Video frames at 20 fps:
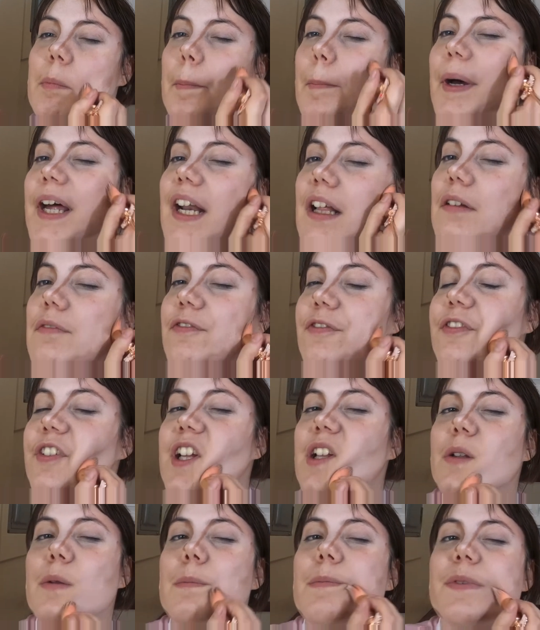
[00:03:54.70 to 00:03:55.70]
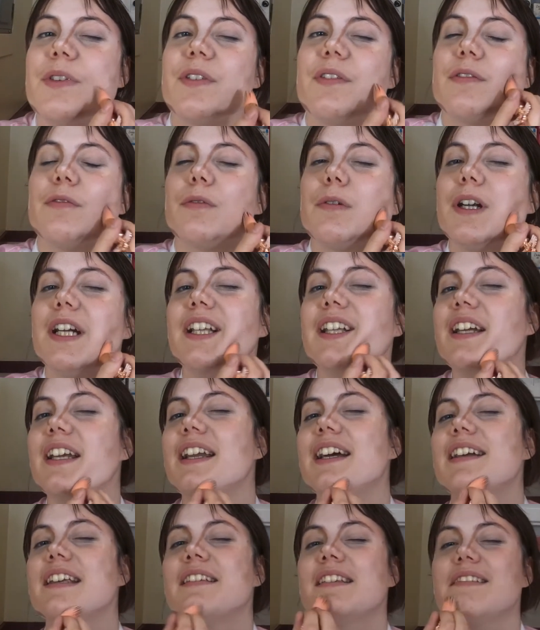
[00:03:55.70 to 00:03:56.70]
But it films really
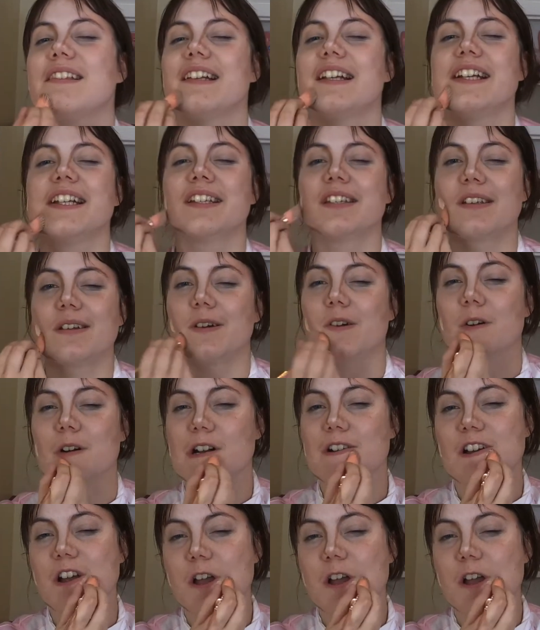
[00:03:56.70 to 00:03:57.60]
nicely, so